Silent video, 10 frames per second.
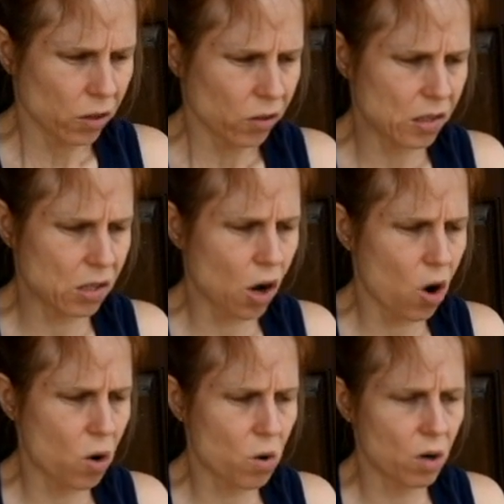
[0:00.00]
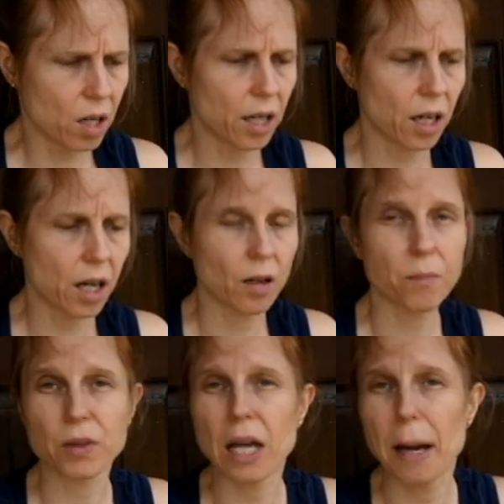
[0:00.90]
So
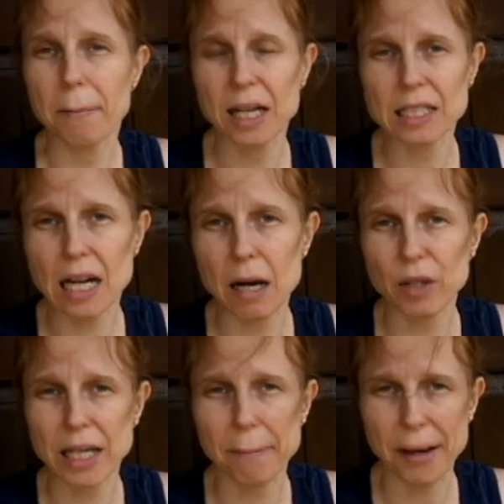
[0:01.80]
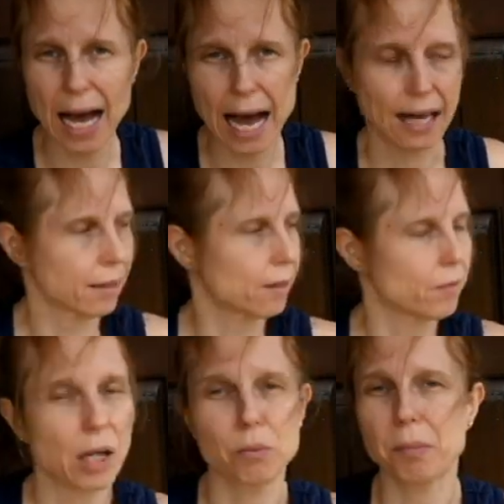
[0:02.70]
by the time we get back,
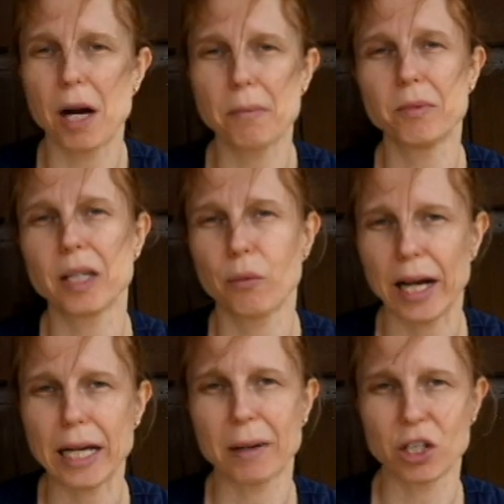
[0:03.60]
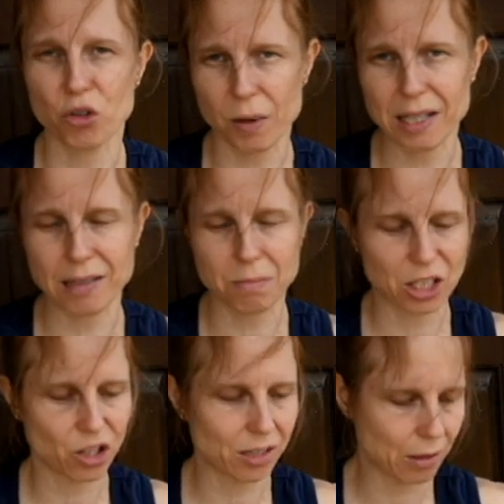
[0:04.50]
it will probably weigh about twice as
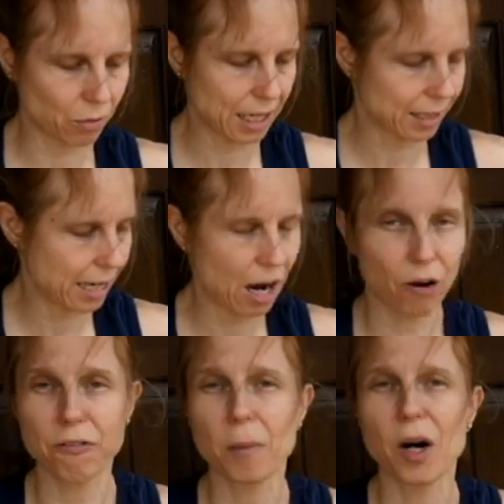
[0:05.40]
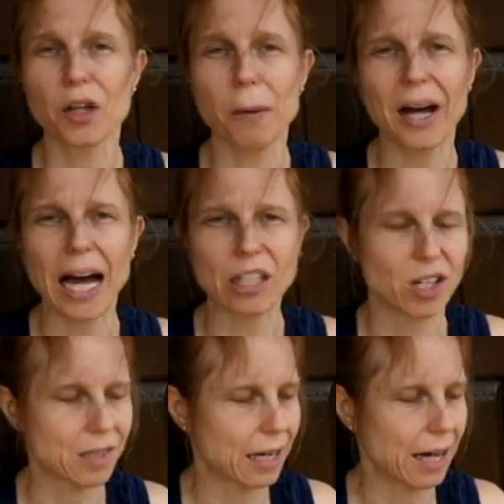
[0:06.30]
much as it weighs now from all the
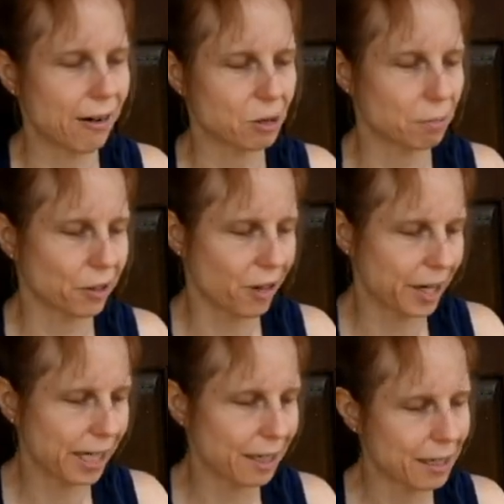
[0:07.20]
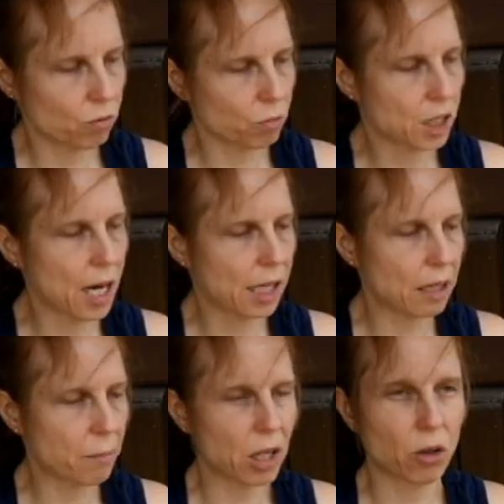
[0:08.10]
patches I have to put on it. We're
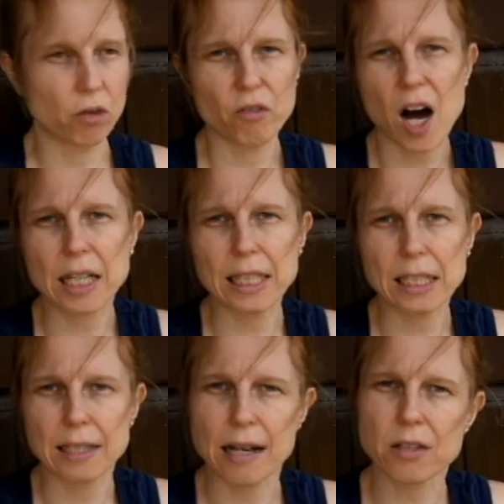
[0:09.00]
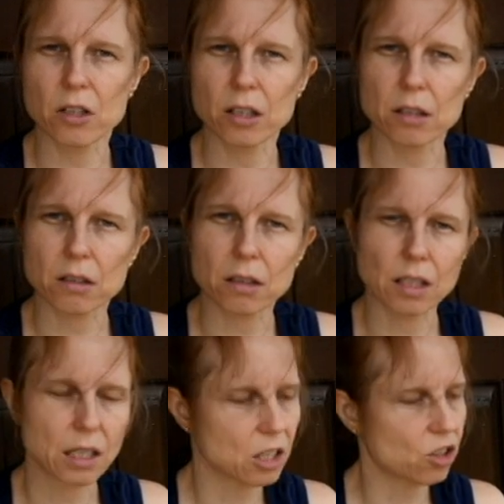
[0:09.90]
talking about rocky desert
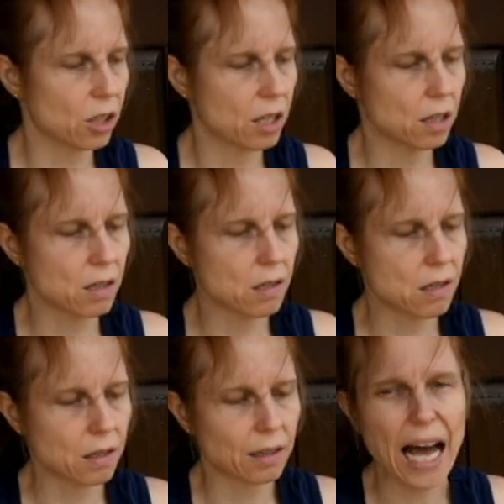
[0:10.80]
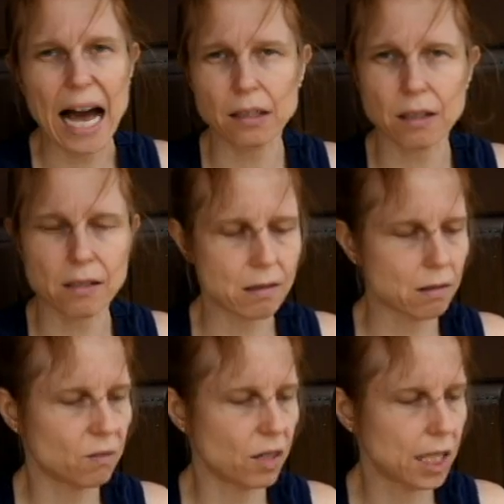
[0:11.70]
conditions,
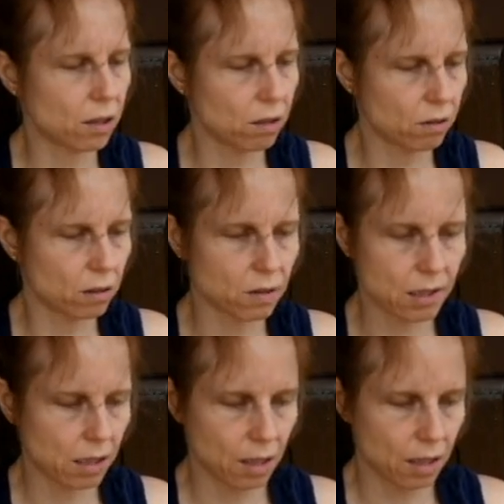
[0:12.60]
cactus needles.